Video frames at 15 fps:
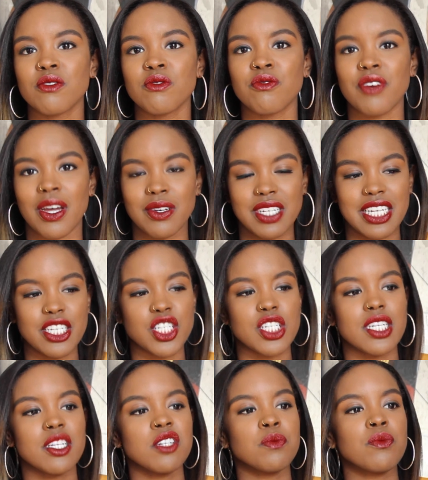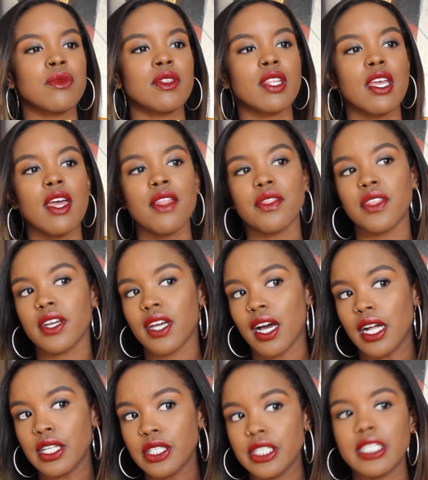foundation. The
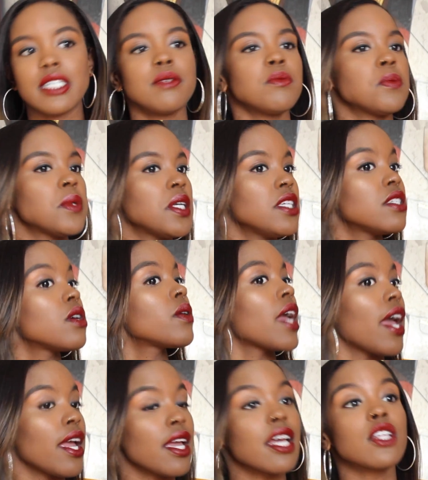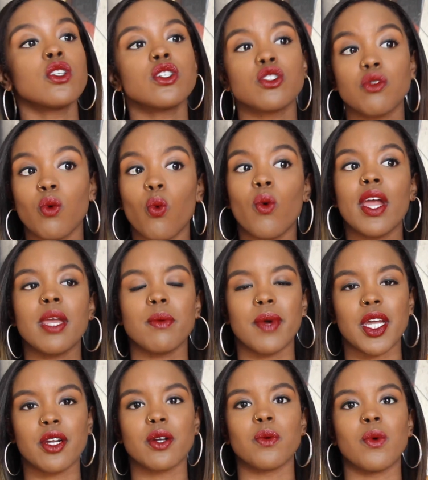color is okay. It looks way
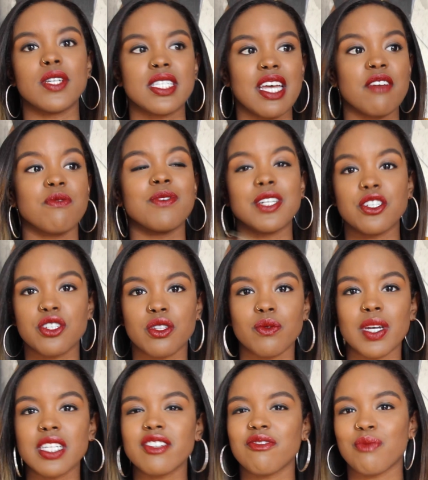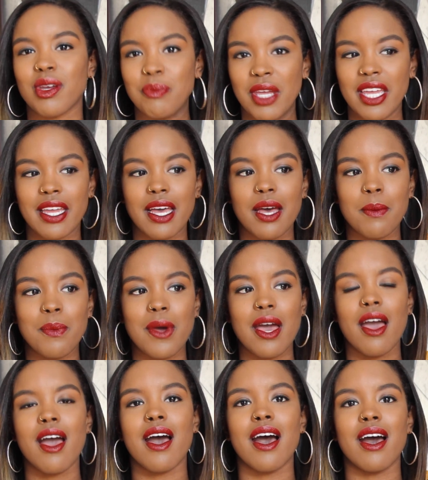better once I finish the rest of my makeup.
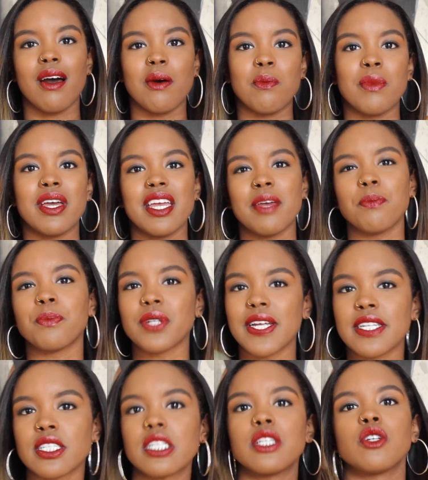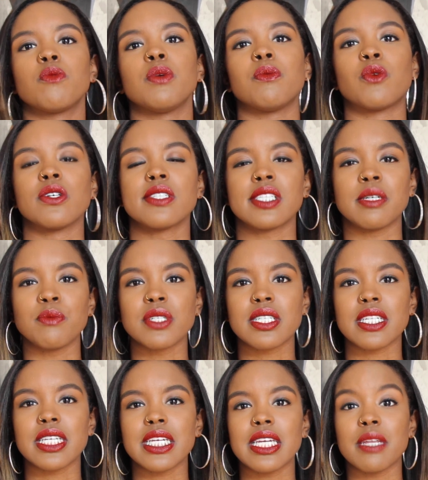It blends a little bit more
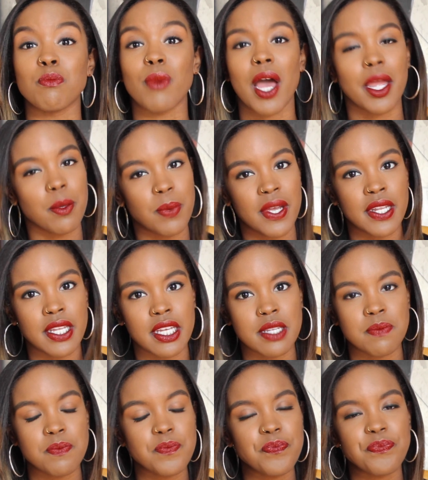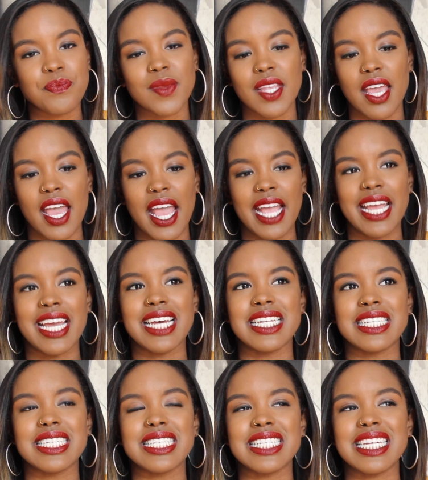seamlessly in my opinion.
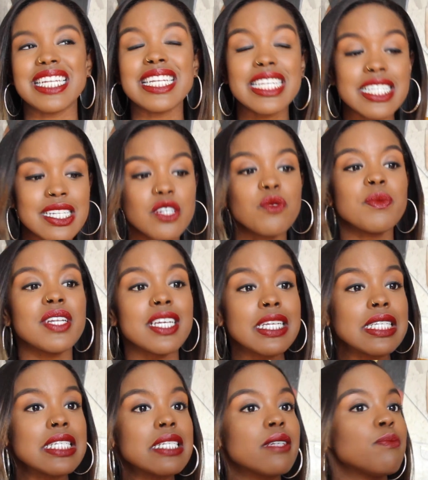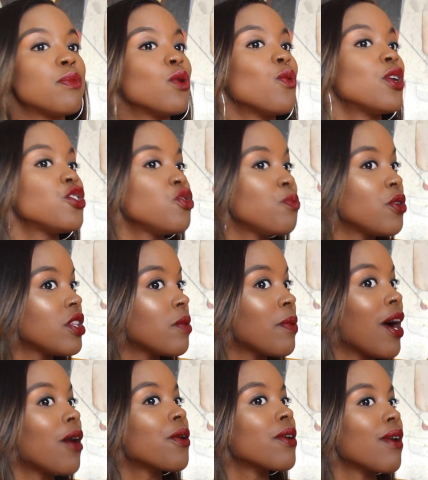And it is luminous, but once you put the
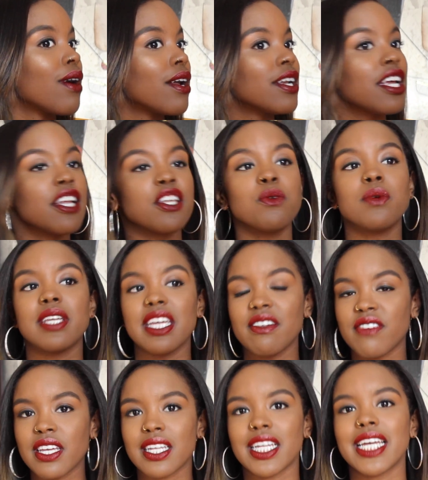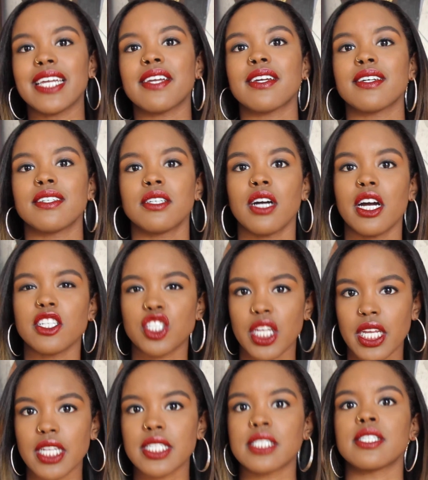powder on and you give it like a
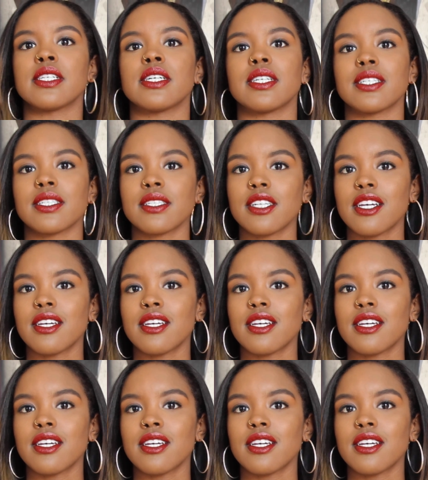chance to